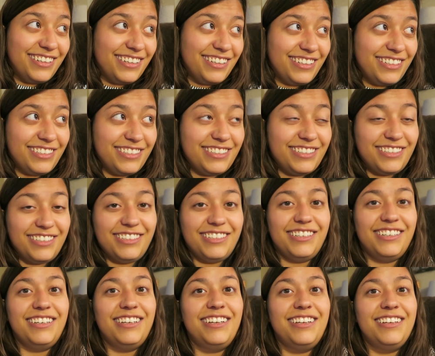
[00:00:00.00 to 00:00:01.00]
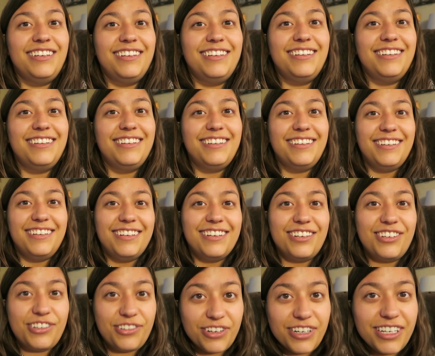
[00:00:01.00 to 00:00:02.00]
and chilling like a villain.
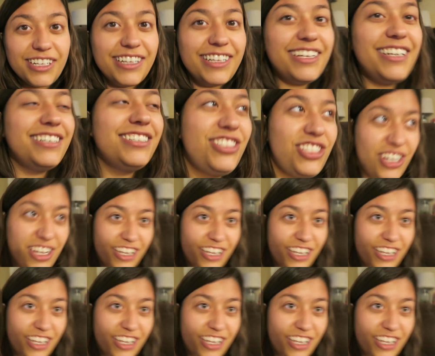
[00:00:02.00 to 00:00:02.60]
Grilling and